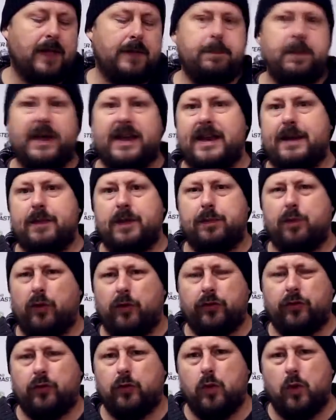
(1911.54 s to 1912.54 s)
picking up the
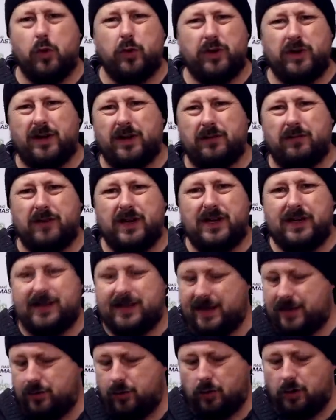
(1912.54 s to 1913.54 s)
bronze award, and really
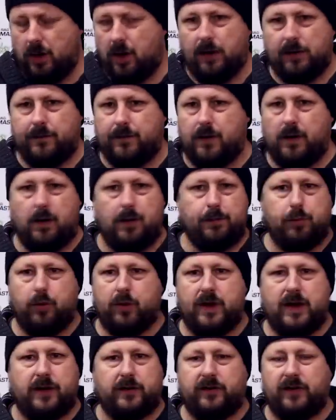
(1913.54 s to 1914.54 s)
they're not like for like
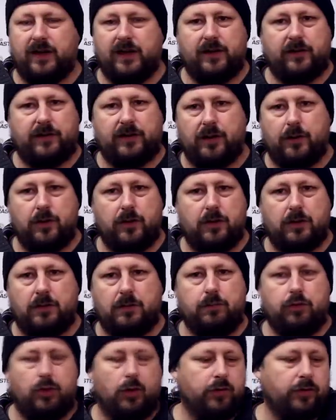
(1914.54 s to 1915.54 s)
products here, so the
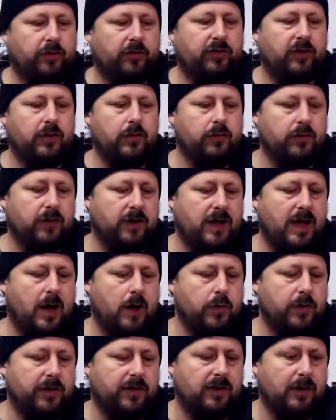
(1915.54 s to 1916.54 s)
bronze, silver and
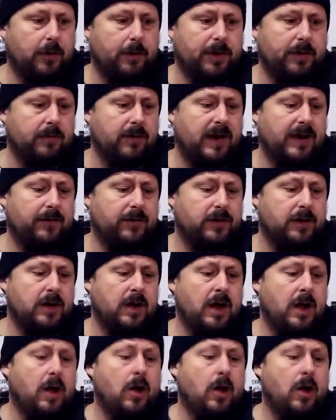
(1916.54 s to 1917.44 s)
gold is a little bit irrelevant.